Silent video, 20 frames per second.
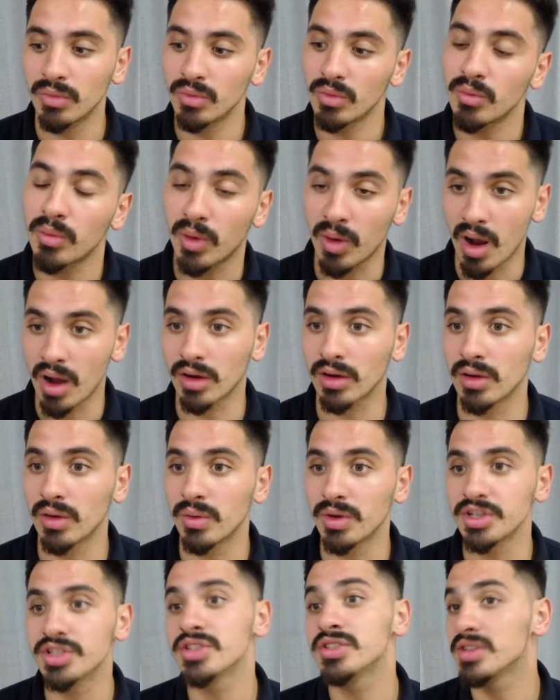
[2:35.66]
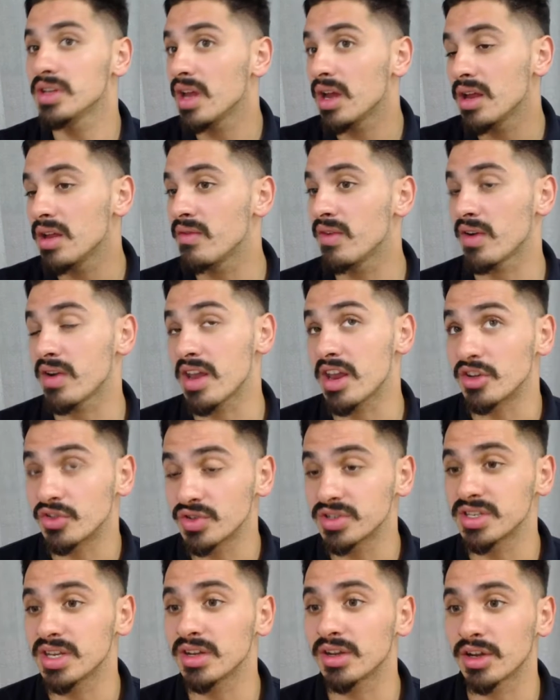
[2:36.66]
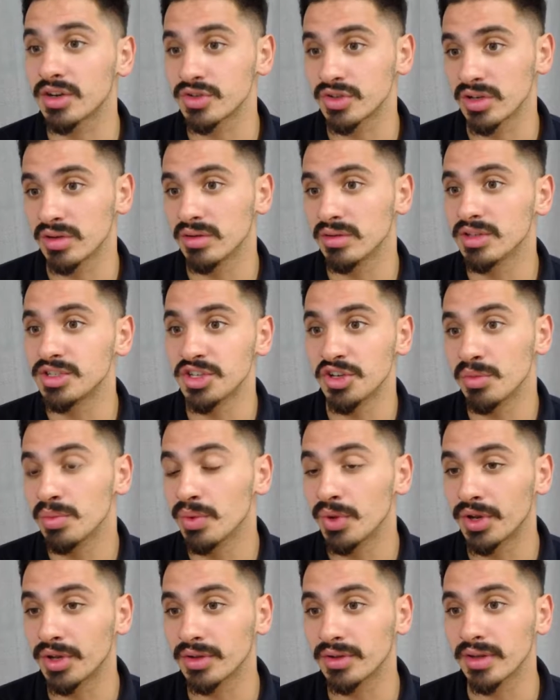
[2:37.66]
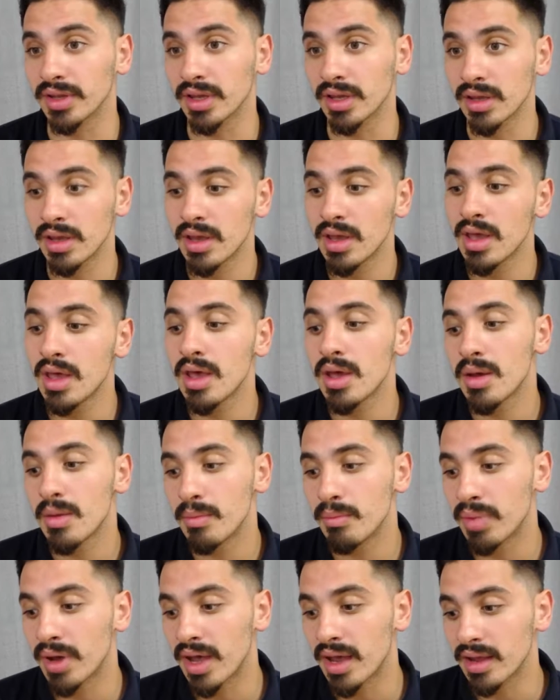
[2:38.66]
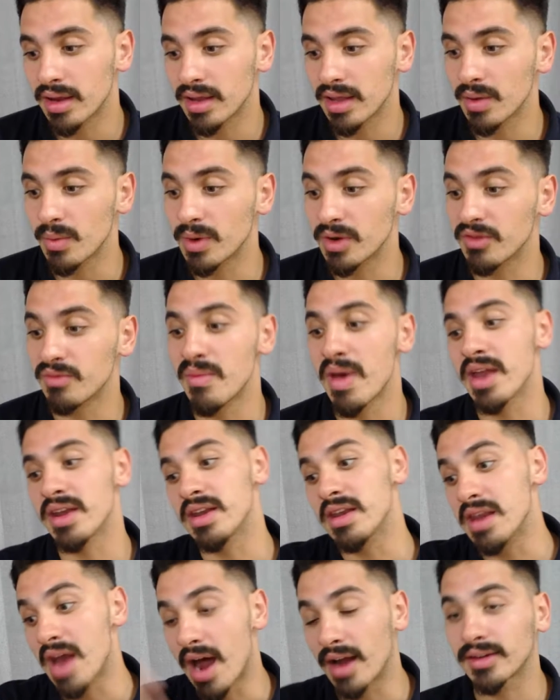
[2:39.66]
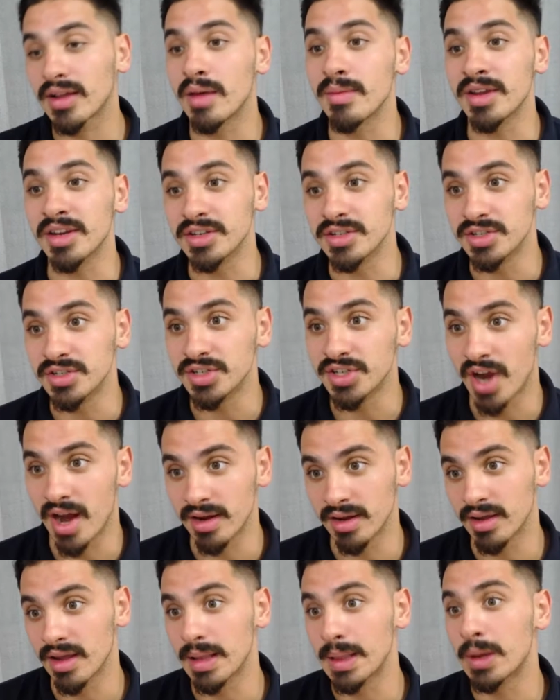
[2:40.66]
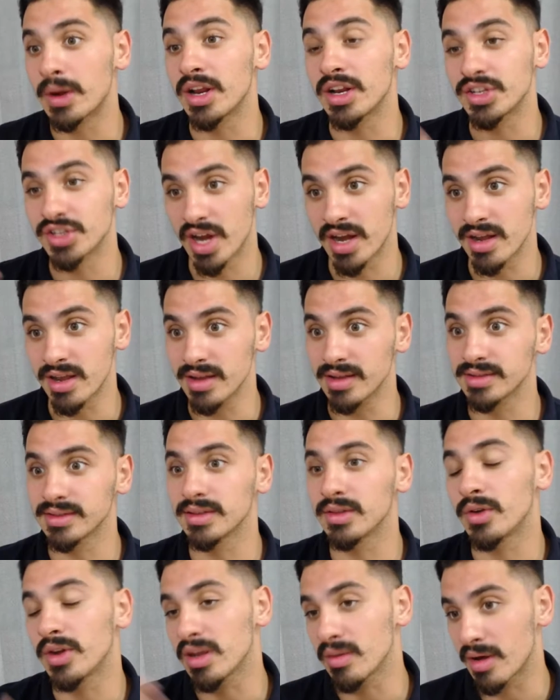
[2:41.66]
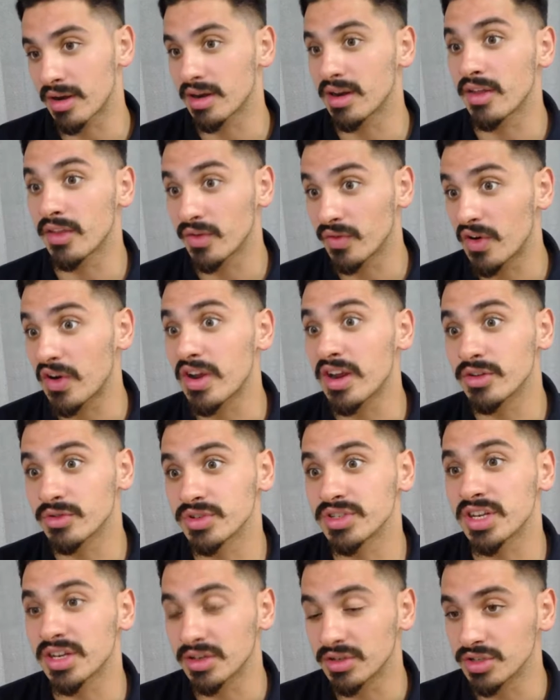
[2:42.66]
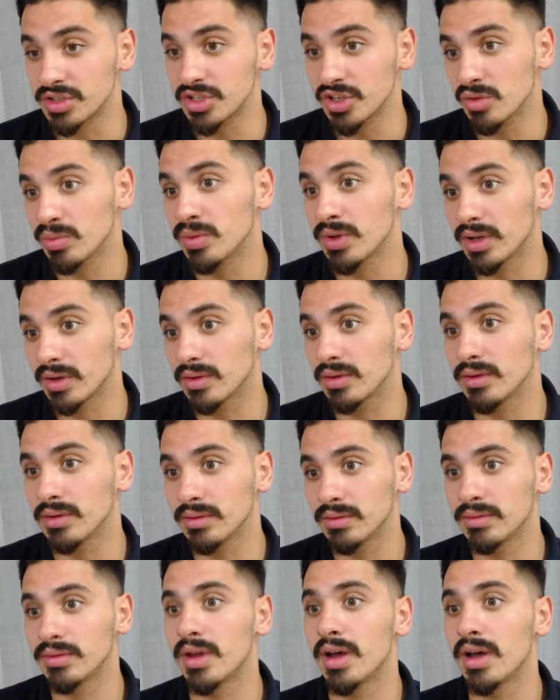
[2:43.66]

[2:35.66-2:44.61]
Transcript: Morocco, which is a very interesting country geopolitically, but it would have meant not coming to China and learning Chinese and learning about another very interesting geopolitical